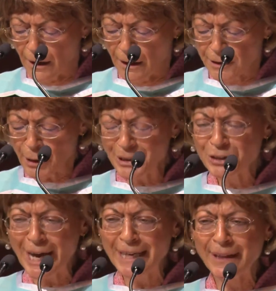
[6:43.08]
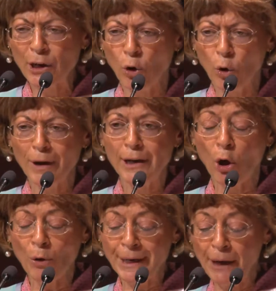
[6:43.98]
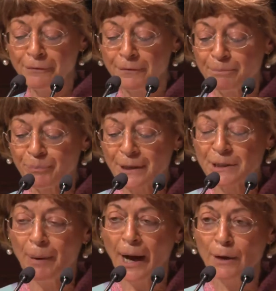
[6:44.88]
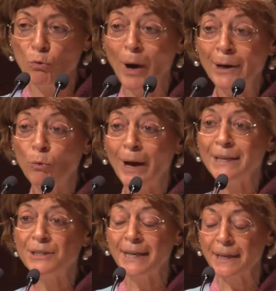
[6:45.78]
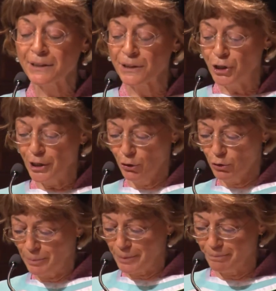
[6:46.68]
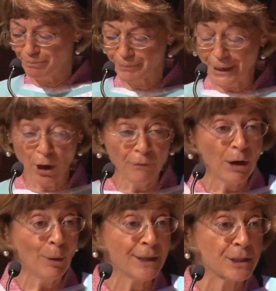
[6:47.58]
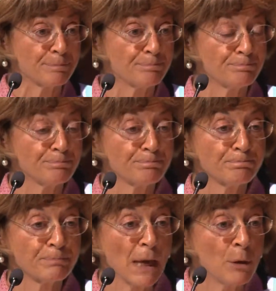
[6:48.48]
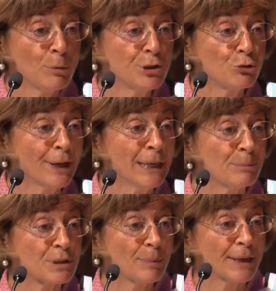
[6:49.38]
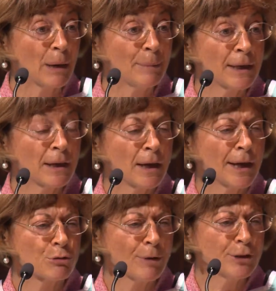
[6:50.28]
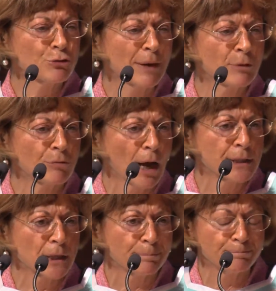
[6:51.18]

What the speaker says: So I stayed in the law long enough to buy a one-way ticket to Europe, and off I went, with dreams of becoming a great travel writer.